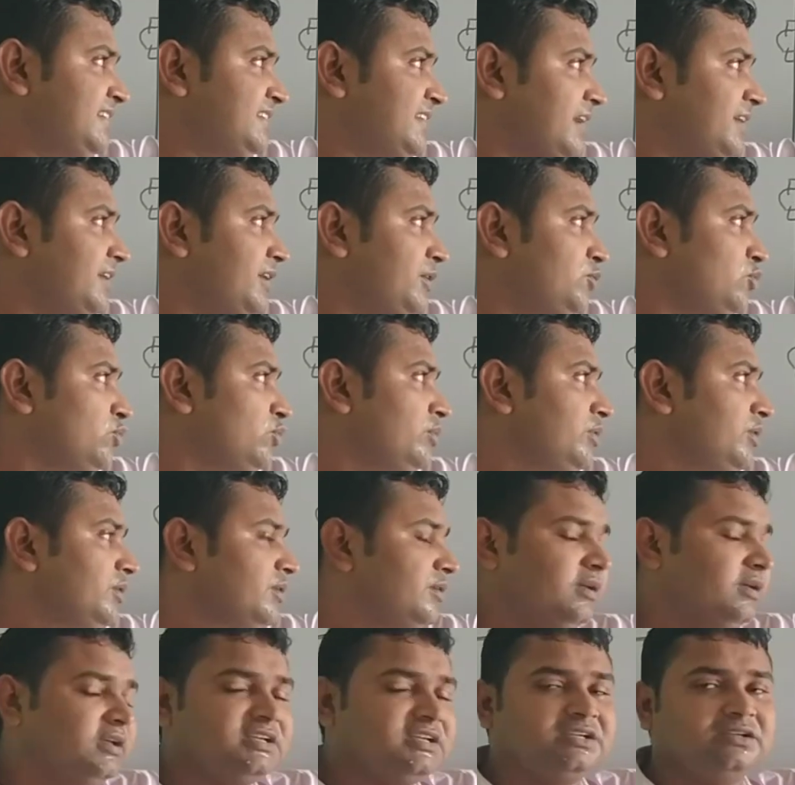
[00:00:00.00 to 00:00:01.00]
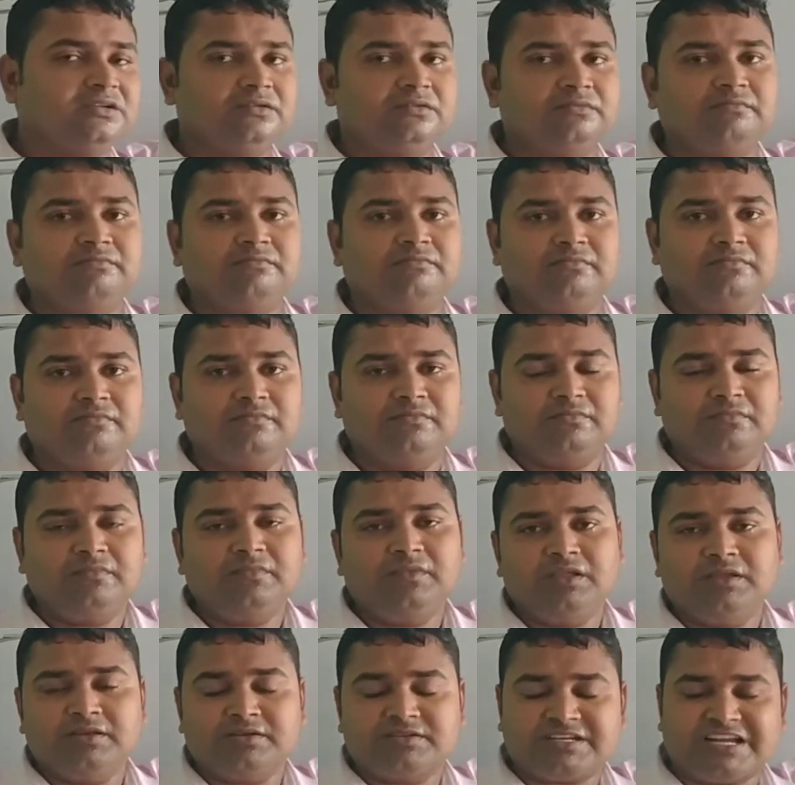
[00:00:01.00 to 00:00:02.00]
started to
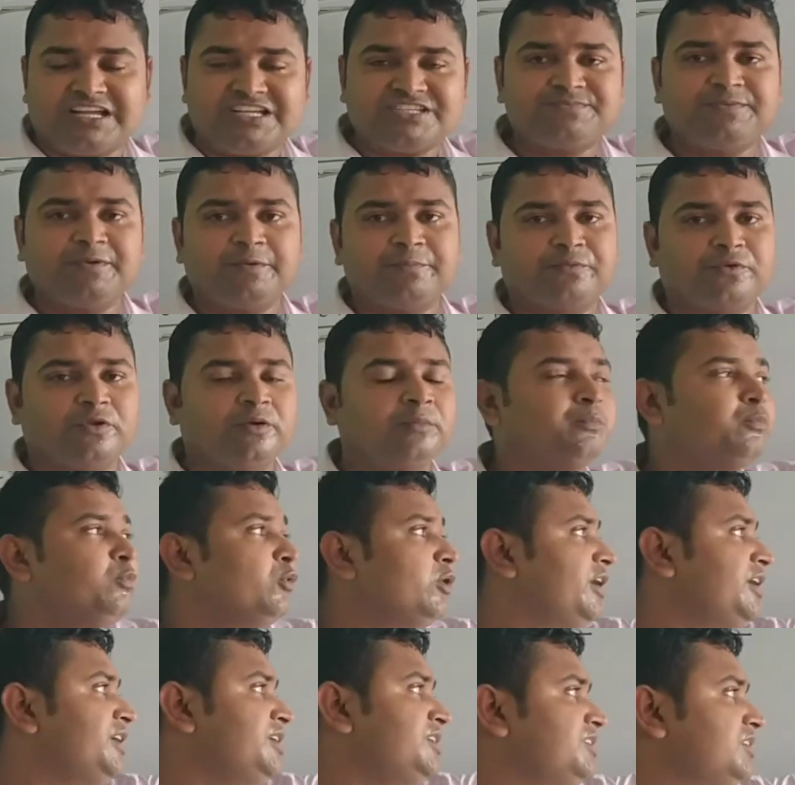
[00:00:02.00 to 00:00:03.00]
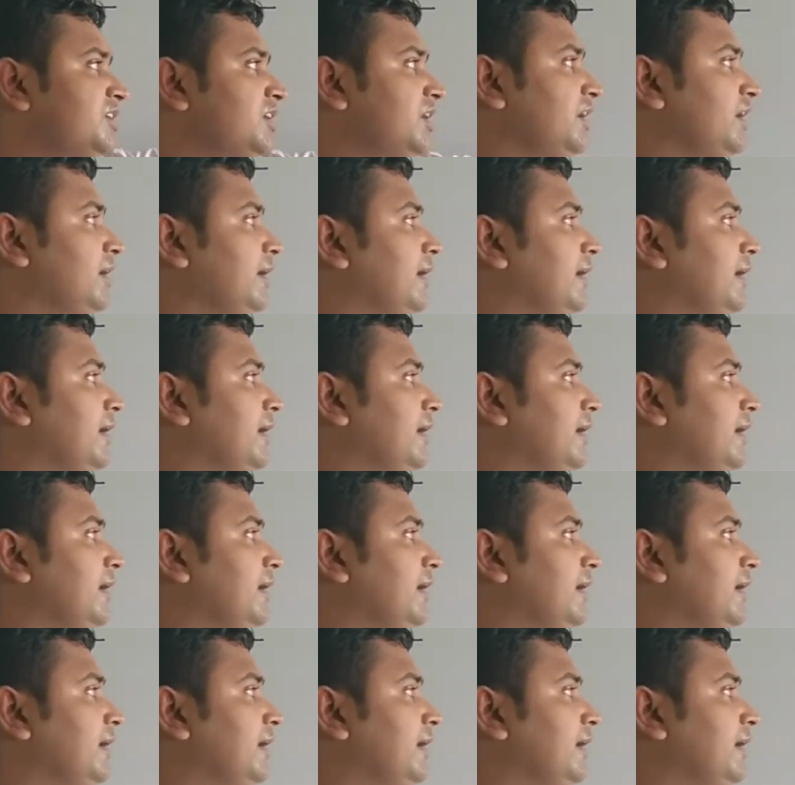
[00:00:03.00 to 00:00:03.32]
transfer from point